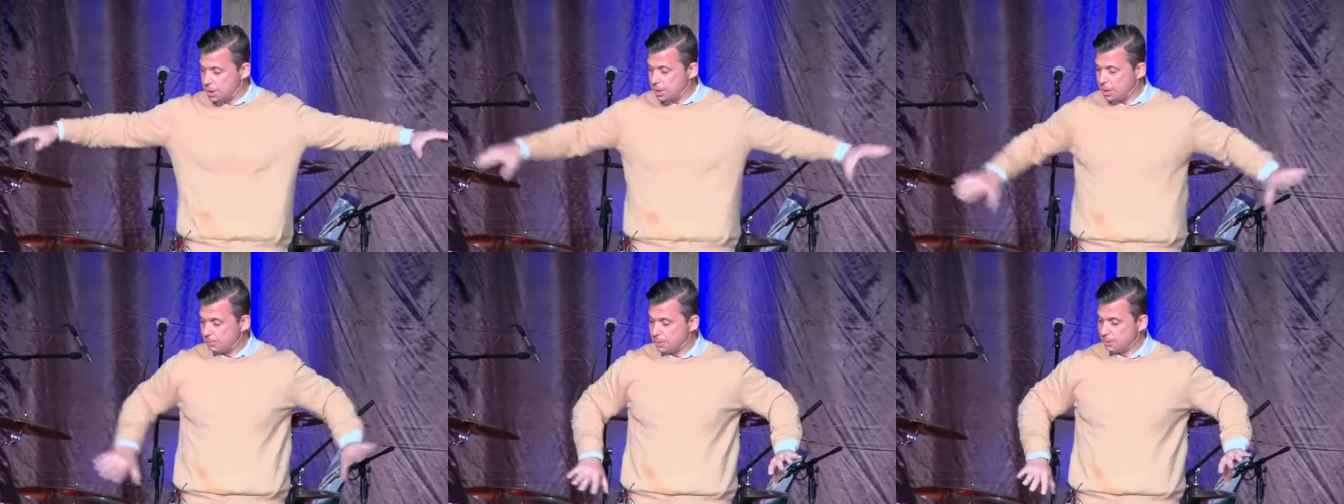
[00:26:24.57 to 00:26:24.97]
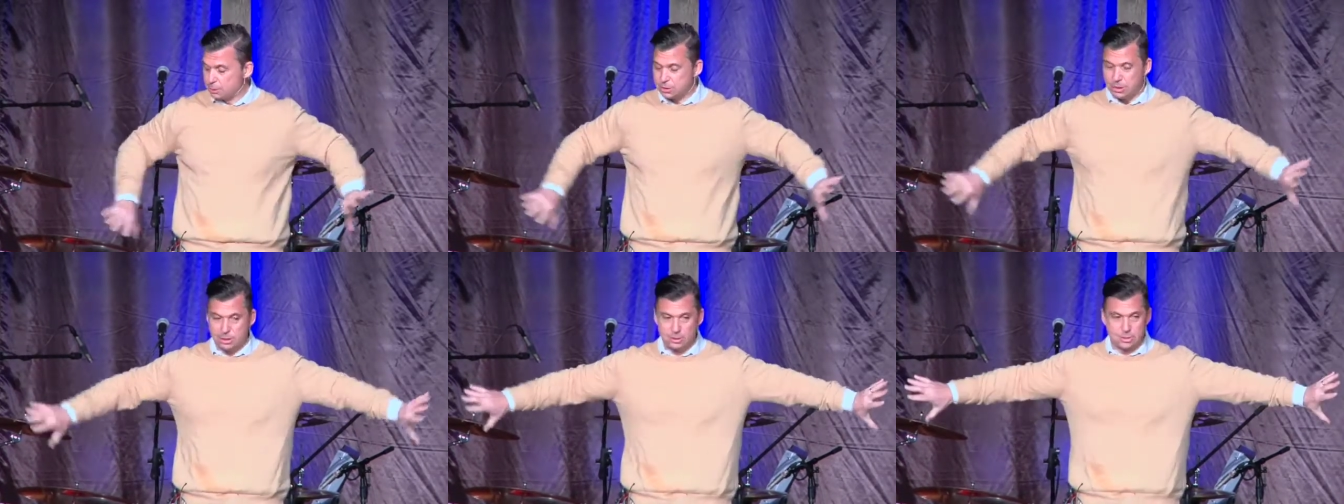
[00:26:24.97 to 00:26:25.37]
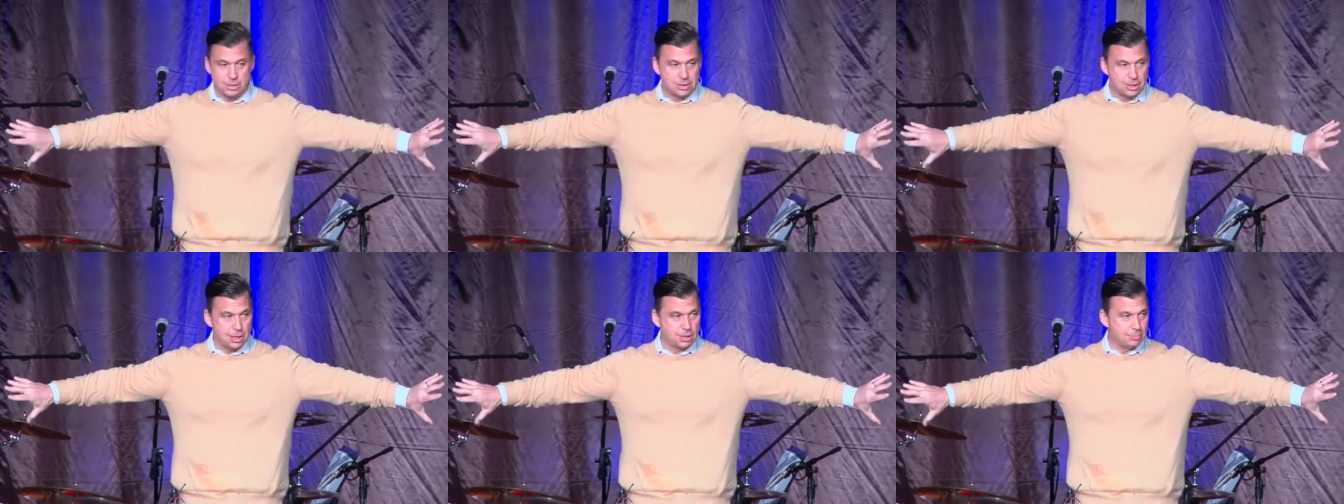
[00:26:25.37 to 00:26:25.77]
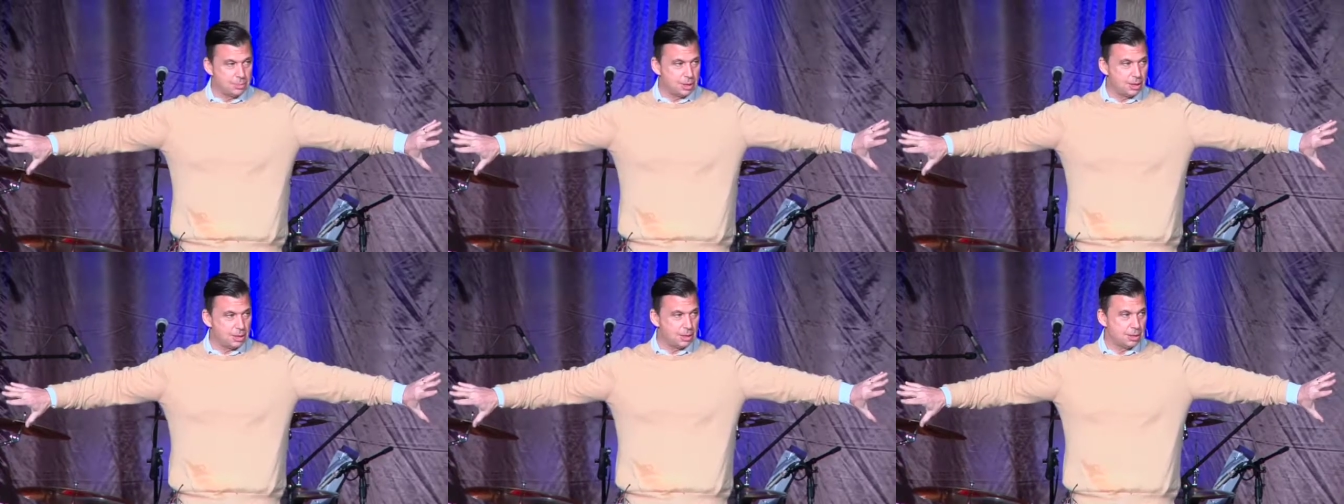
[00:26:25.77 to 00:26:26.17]
and people were sitting on the side of
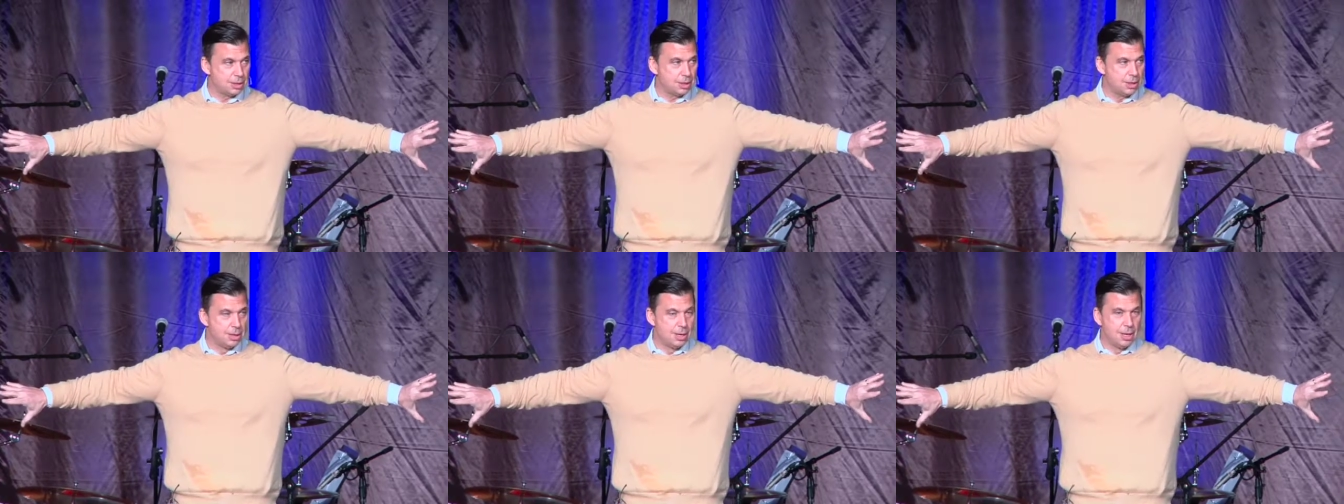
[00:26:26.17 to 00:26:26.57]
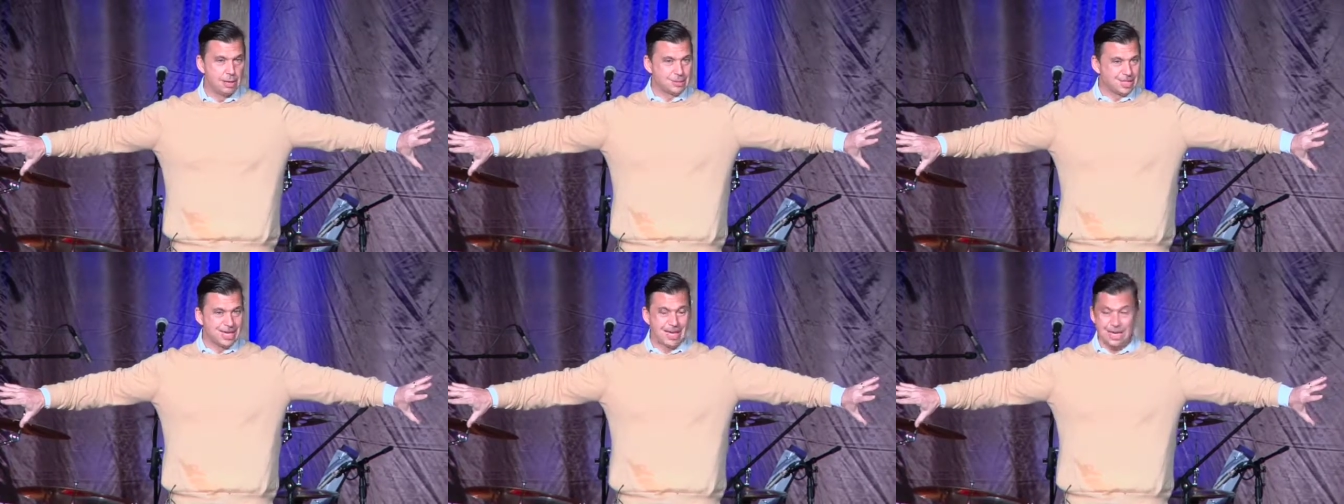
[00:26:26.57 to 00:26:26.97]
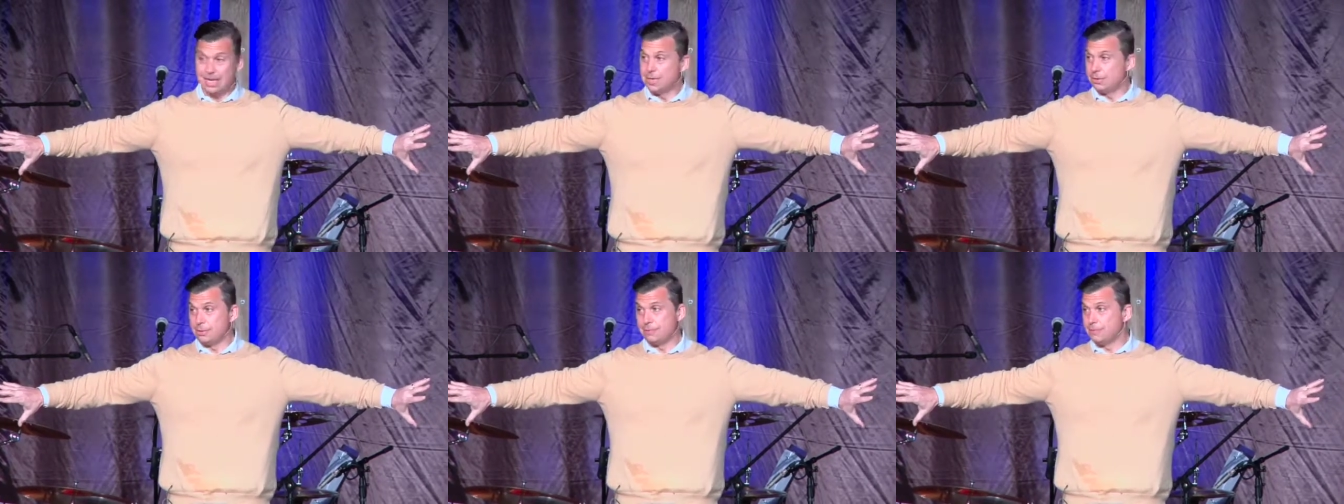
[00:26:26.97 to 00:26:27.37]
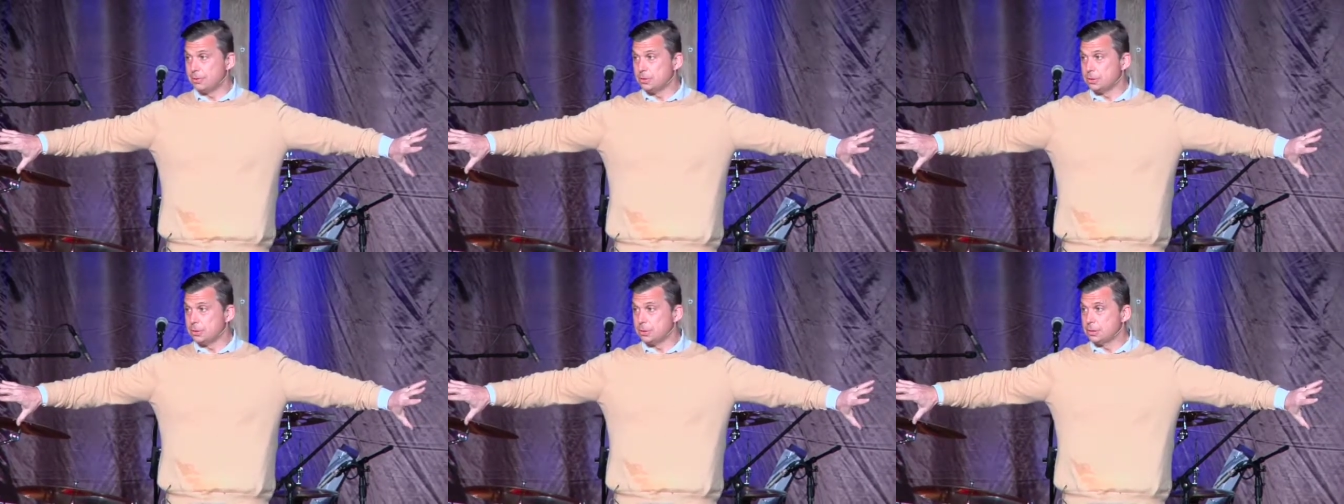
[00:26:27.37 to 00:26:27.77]
me. It's like, I got to get there
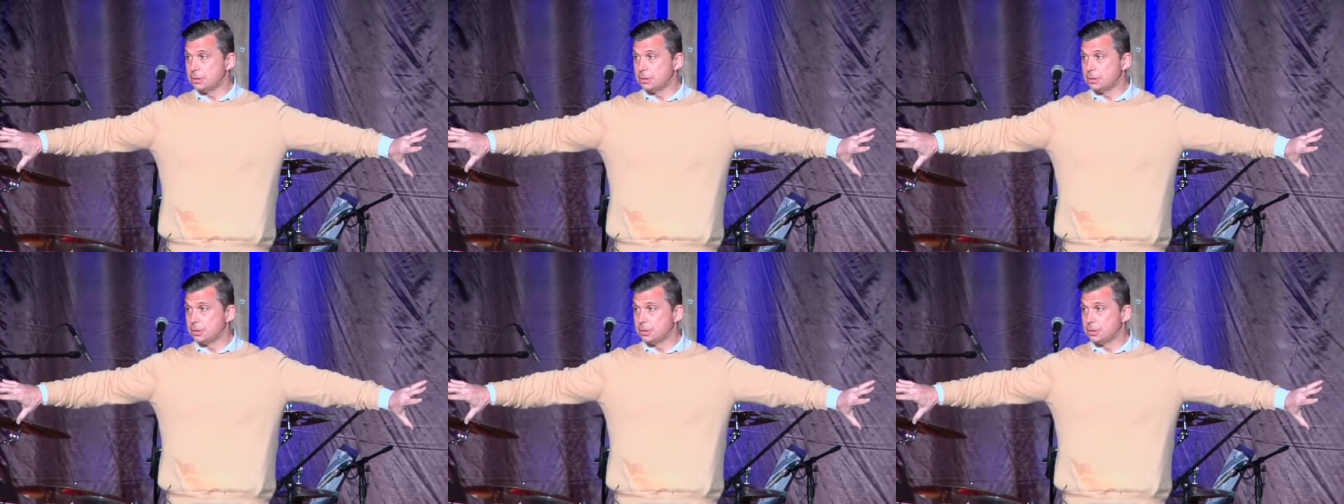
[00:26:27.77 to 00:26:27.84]
first.